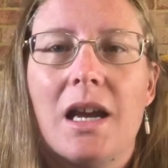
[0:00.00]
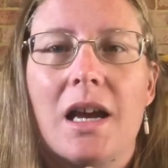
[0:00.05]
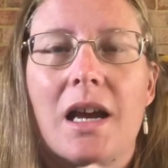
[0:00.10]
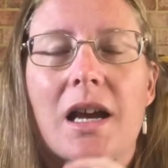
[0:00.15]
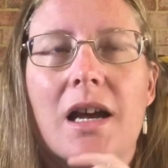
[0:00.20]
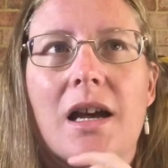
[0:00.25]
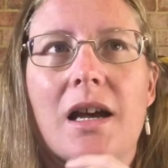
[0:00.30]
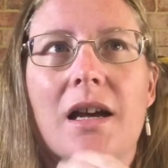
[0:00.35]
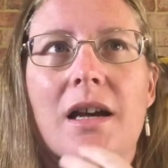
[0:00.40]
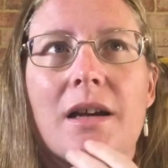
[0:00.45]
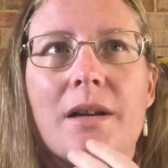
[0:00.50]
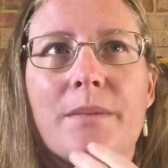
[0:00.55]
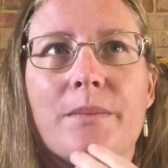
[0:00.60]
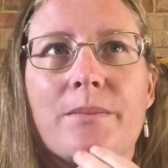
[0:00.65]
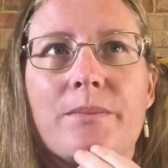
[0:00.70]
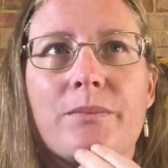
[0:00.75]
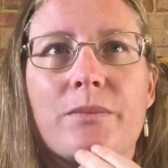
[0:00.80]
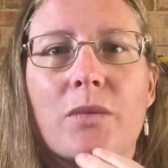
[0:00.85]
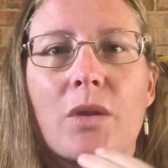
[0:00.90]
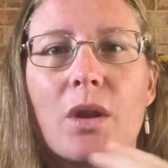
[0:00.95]
I
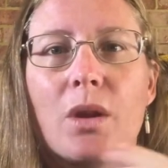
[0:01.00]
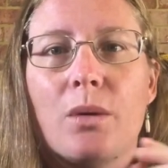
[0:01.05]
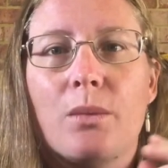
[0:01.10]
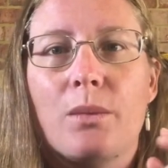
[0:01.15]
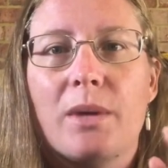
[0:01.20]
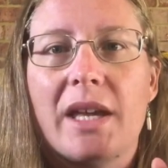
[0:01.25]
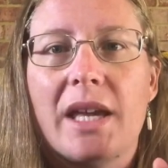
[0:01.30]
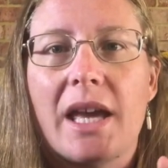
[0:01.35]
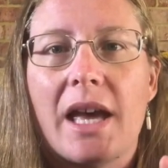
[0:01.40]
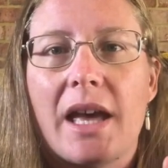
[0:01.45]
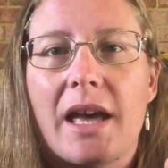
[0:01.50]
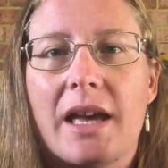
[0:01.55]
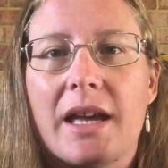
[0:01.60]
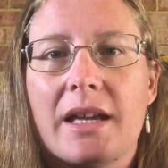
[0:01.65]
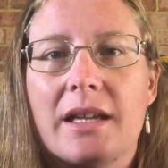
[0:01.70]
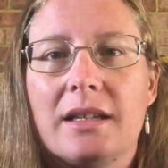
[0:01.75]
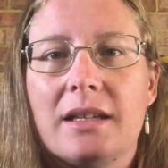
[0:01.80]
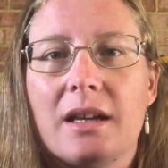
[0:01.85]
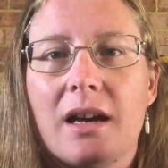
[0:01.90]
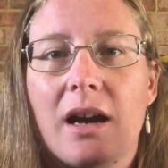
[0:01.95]

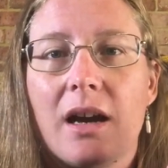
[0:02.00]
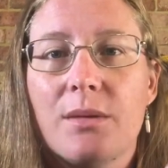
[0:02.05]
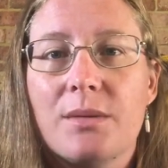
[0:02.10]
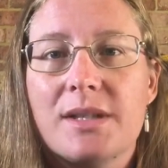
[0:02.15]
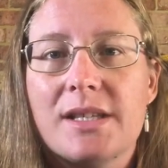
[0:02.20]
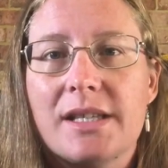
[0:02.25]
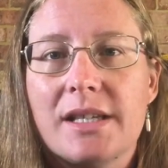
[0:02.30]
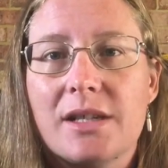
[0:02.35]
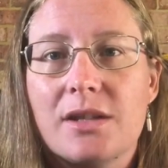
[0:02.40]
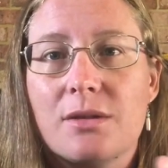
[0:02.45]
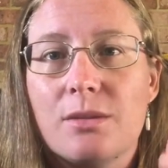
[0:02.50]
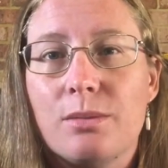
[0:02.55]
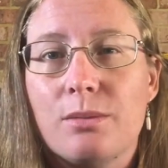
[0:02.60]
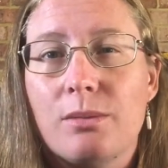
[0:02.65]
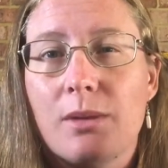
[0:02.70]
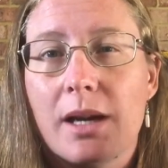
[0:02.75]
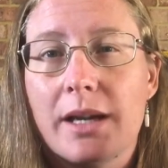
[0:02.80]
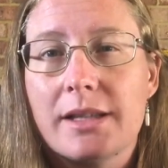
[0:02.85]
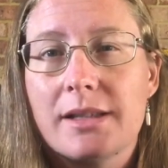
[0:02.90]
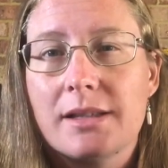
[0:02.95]
was sick
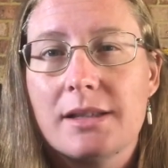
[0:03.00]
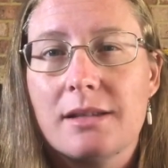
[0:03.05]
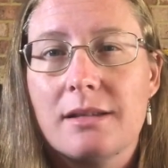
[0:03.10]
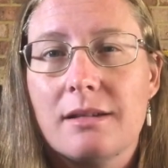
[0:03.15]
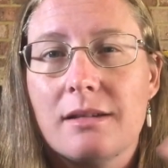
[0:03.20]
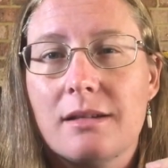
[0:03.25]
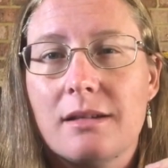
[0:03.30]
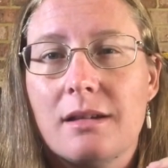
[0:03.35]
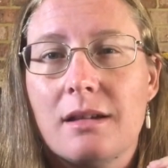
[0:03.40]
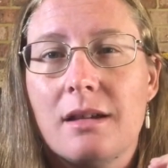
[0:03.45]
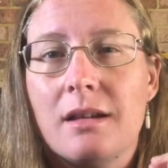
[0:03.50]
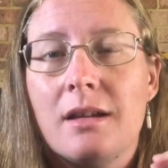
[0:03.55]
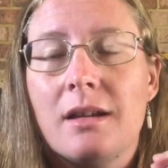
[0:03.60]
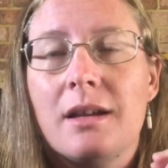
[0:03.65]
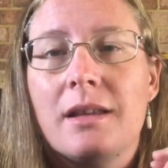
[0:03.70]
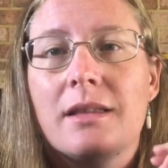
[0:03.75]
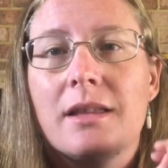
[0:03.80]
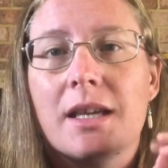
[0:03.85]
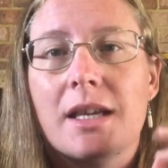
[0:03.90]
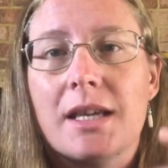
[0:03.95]
twice.
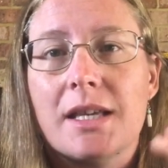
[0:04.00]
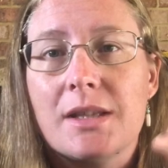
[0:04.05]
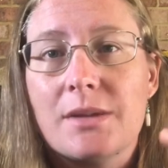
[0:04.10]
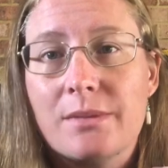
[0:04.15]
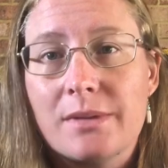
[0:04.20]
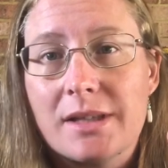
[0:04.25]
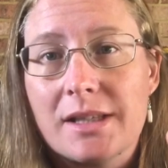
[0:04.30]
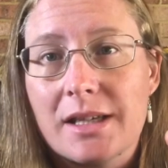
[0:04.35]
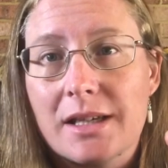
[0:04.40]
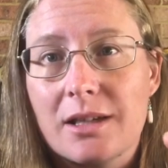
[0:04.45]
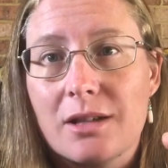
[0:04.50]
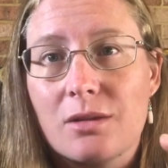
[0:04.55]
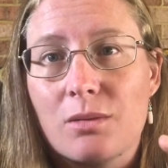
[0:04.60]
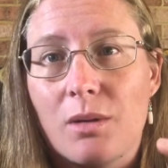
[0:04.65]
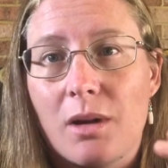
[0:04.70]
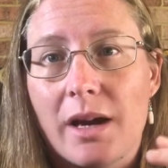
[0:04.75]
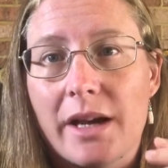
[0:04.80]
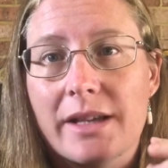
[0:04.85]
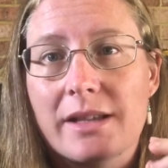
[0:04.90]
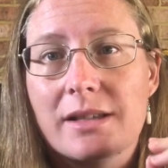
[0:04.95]
The kids were sick
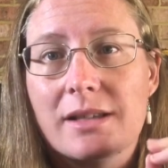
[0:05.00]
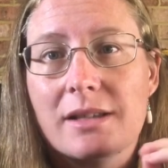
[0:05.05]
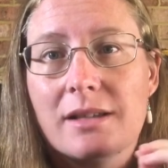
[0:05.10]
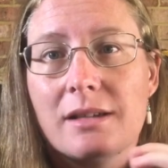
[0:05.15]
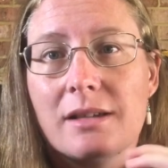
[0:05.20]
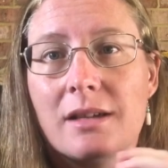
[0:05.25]
twice.